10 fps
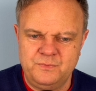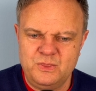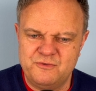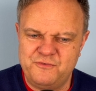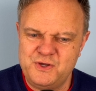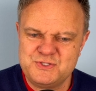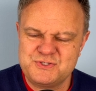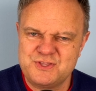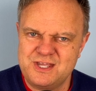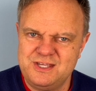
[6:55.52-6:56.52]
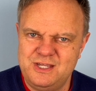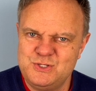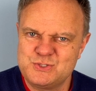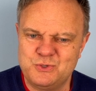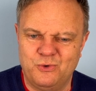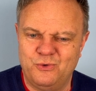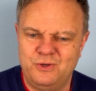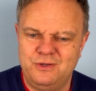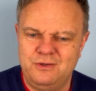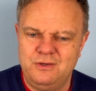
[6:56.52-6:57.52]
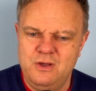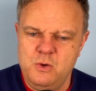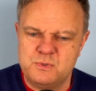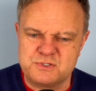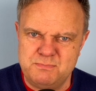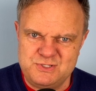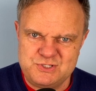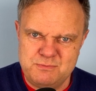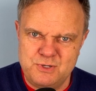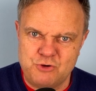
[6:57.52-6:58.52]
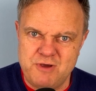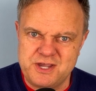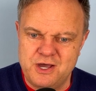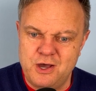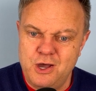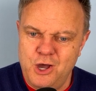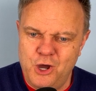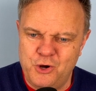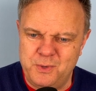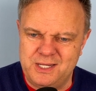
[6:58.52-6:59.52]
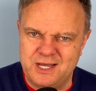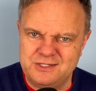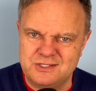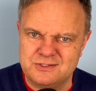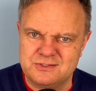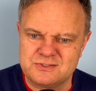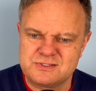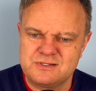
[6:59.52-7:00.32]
The first thing he saw was Mr. McGregor hoeing onions.